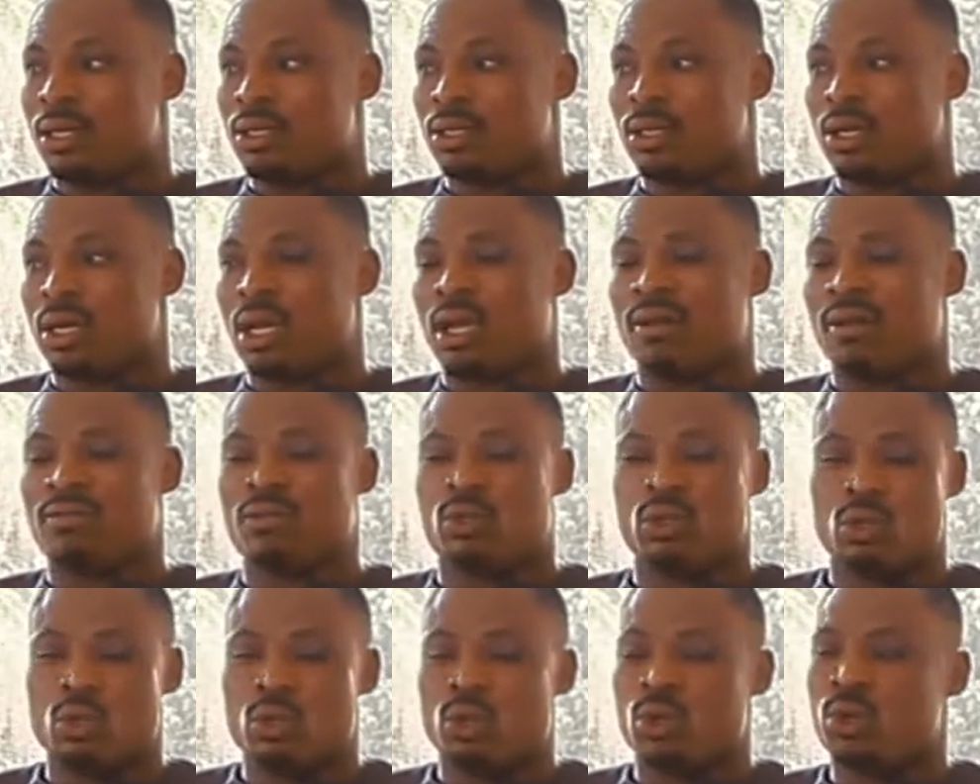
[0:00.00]
So you have
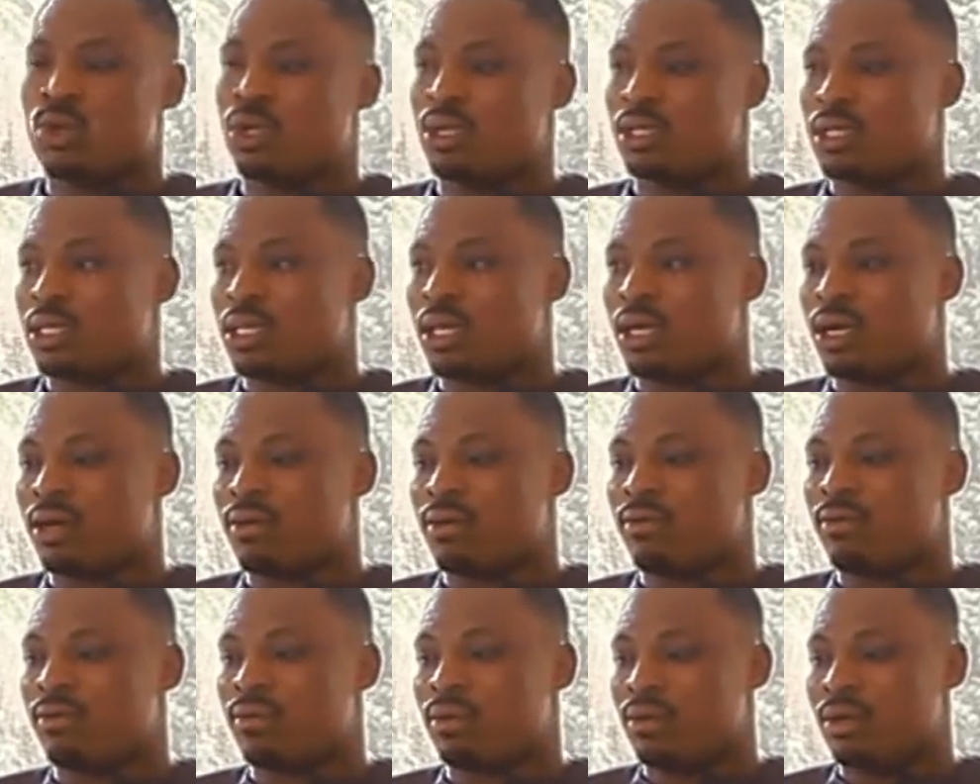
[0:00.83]
to know
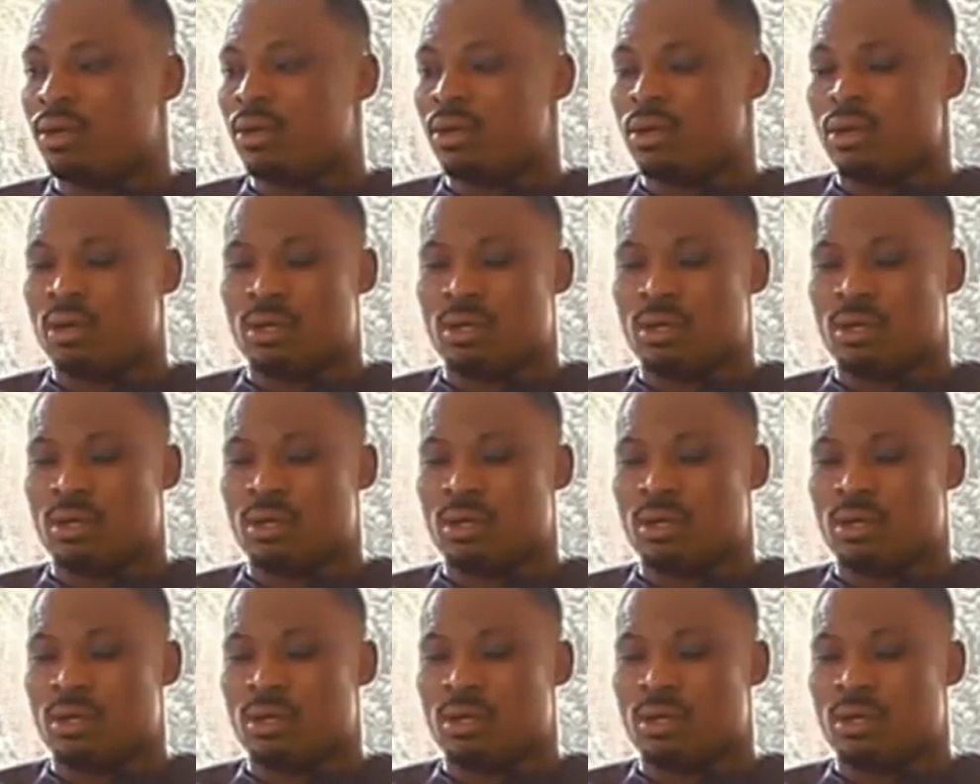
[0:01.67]
yourself,